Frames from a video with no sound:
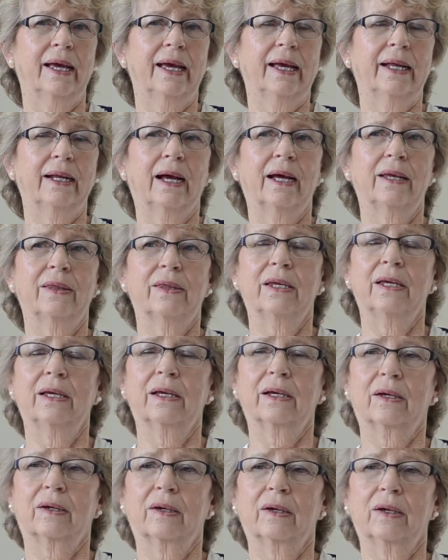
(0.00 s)
And I
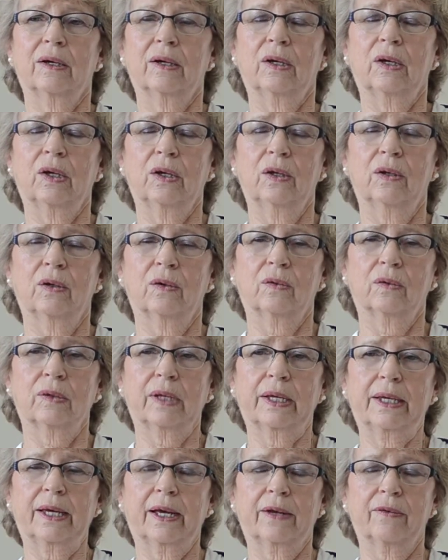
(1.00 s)
think, you know,
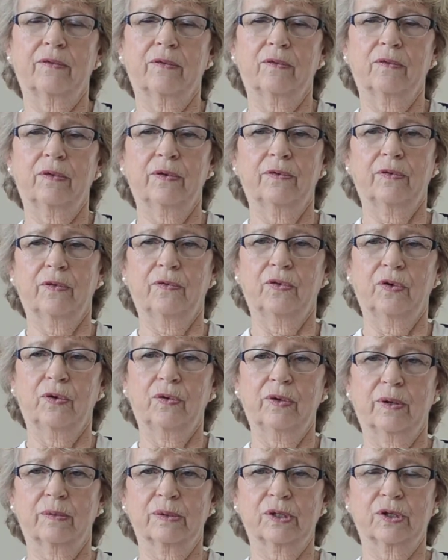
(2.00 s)
like at Riverview,
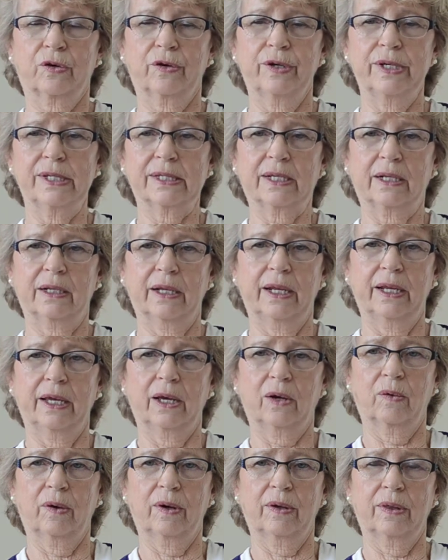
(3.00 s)
there was Crease
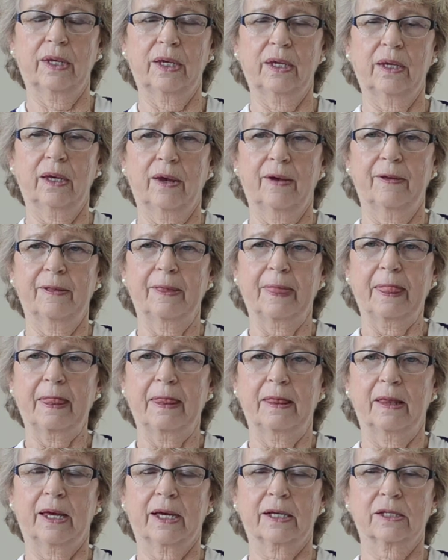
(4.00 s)
Clinic where the
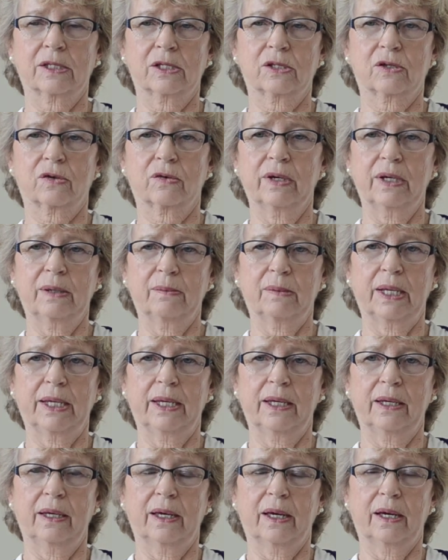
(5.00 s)

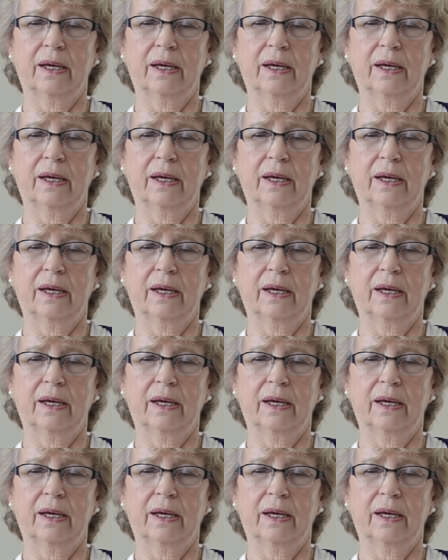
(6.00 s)
extremely